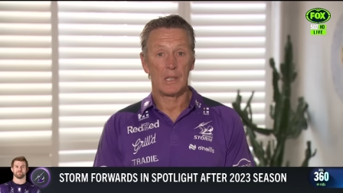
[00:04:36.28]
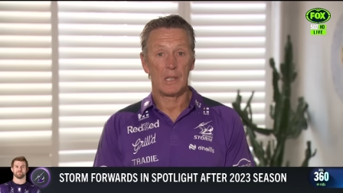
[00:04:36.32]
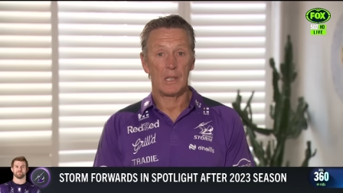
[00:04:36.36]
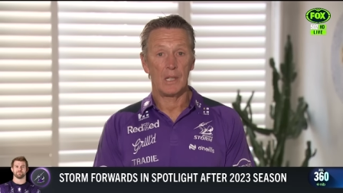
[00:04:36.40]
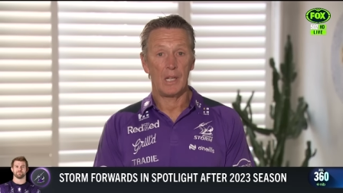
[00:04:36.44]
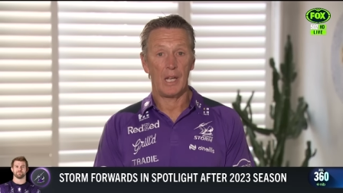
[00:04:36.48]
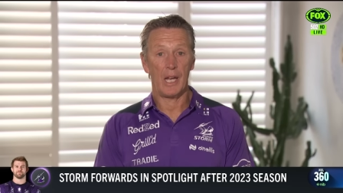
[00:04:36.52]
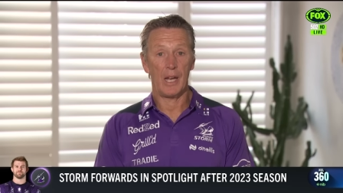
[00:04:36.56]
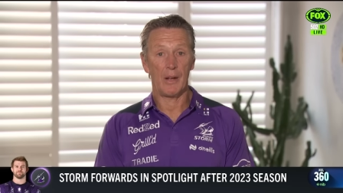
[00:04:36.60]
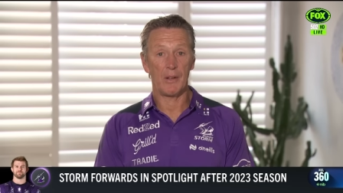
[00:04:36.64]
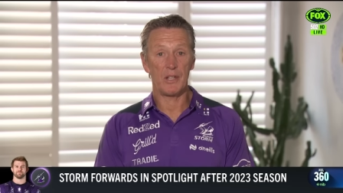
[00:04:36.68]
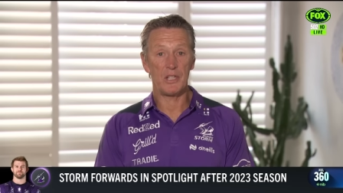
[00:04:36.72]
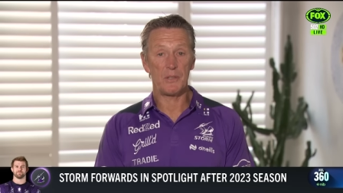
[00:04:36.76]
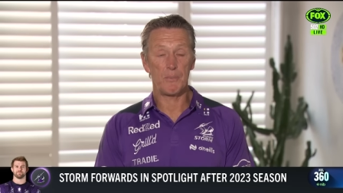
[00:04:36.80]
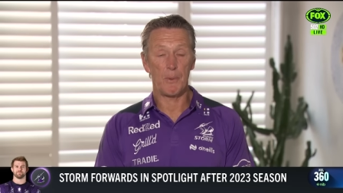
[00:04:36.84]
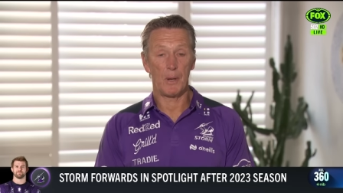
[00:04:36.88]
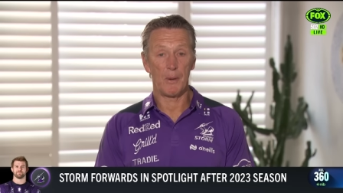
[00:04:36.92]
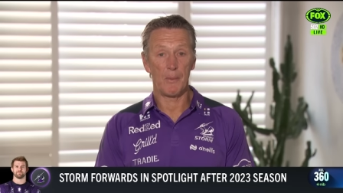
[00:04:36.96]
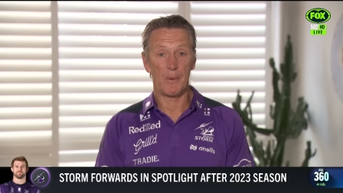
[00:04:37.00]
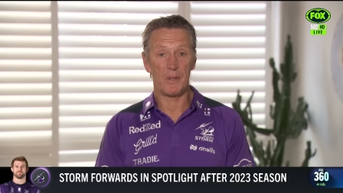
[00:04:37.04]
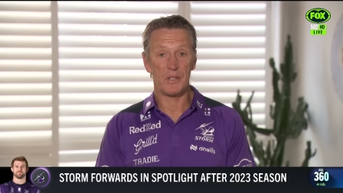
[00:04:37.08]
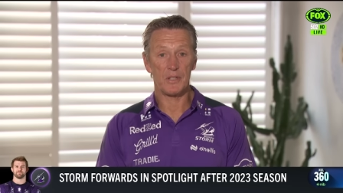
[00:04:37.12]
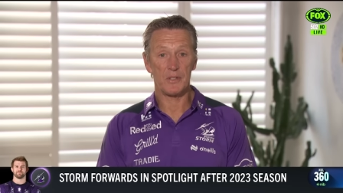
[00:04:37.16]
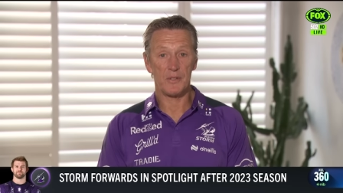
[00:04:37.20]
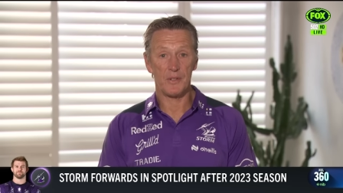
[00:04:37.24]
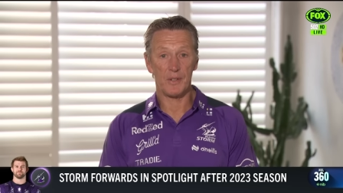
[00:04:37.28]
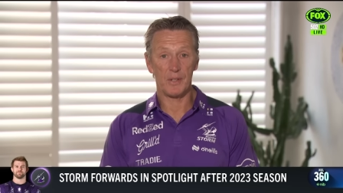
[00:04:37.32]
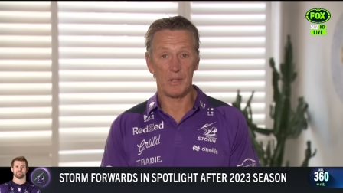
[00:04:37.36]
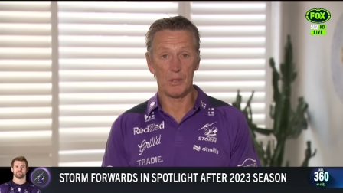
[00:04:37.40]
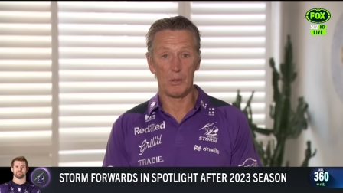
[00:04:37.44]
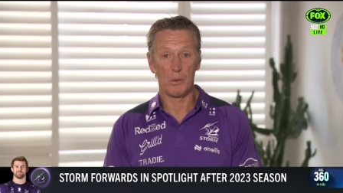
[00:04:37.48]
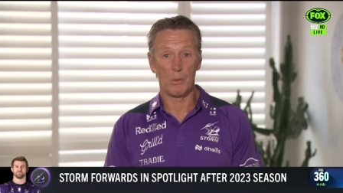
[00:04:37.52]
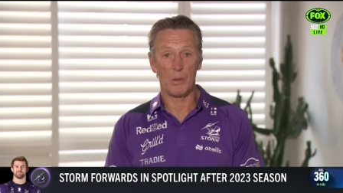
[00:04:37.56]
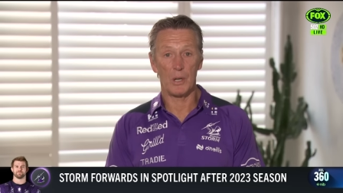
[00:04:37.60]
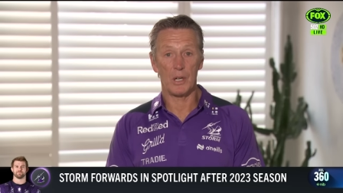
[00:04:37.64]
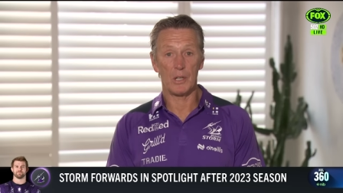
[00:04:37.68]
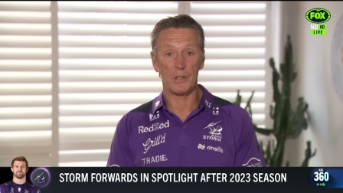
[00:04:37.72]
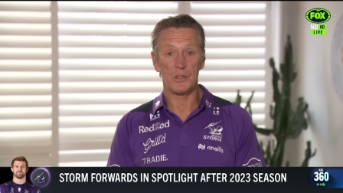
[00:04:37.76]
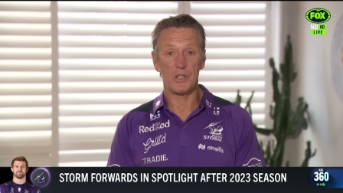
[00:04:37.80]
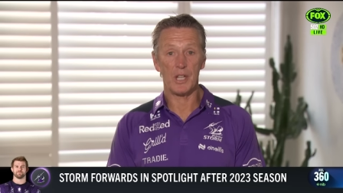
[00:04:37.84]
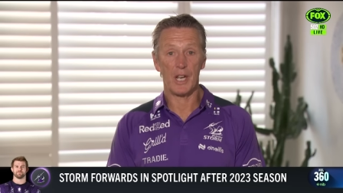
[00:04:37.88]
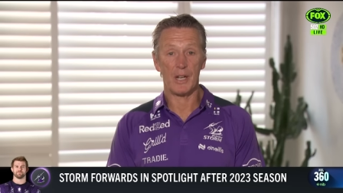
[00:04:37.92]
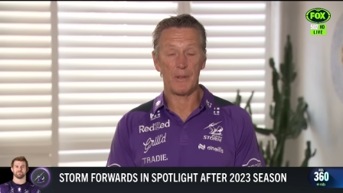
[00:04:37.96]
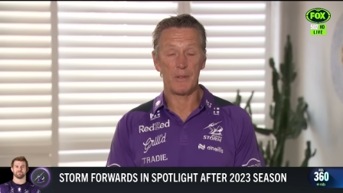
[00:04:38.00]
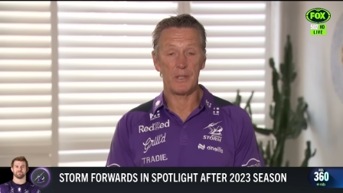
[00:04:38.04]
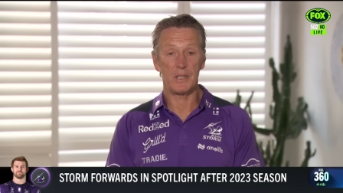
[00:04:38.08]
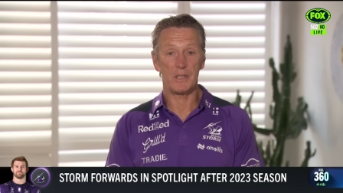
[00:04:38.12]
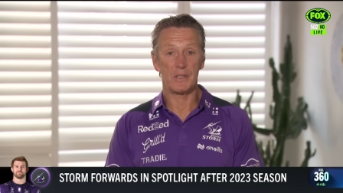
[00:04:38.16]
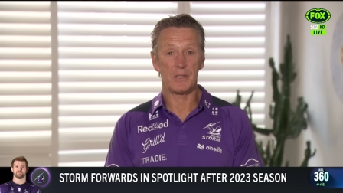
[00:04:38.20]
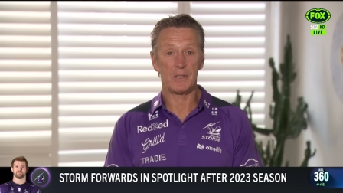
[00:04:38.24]
Yeah, he's been with us for a little while.
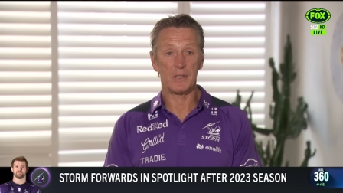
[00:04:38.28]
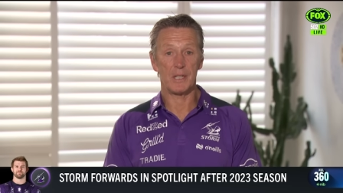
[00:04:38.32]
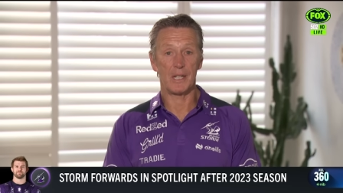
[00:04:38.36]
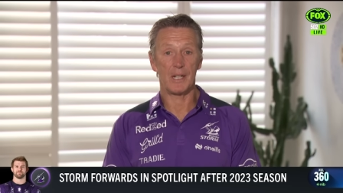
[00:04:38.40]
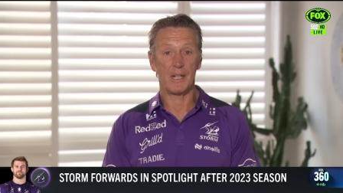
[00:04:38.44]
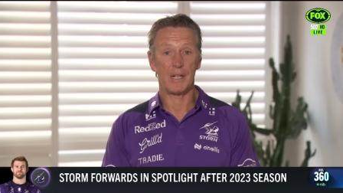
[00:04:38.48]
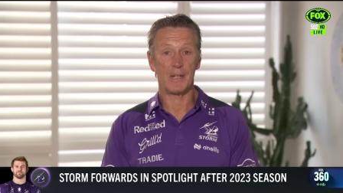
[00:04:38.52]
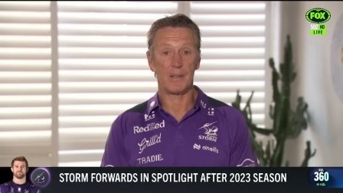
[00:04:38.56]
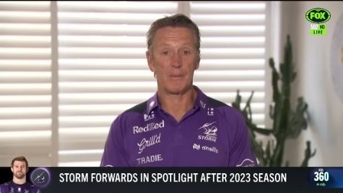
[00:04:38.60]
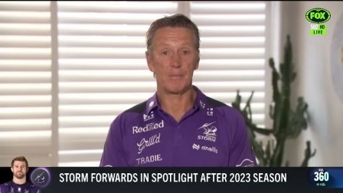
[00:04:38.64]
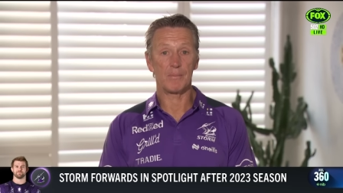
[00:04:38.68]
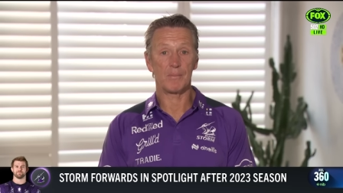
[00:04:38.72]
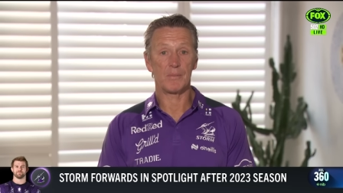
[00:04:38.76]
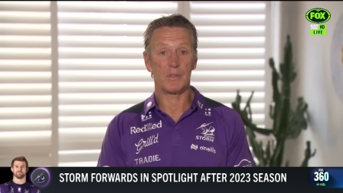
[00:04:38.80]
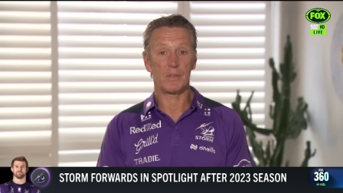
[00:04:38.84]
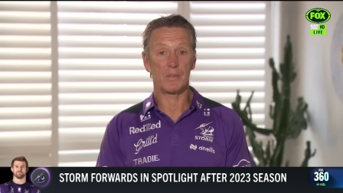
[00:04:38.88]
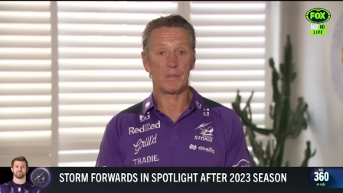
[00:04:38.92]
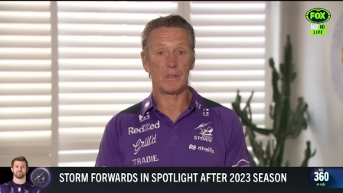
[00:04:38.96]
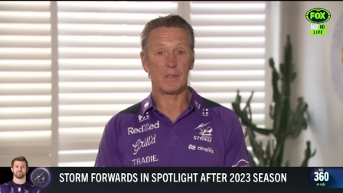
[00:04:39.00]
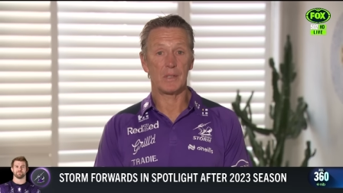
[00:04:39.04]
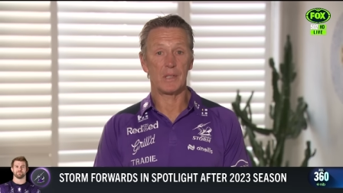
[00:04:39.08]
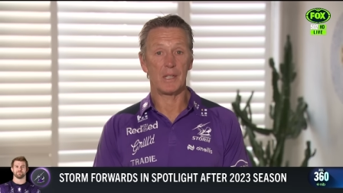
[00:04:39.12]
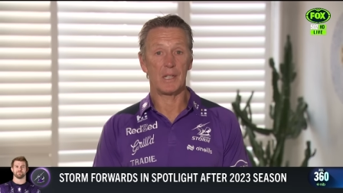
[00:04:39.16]
Joe, he's um,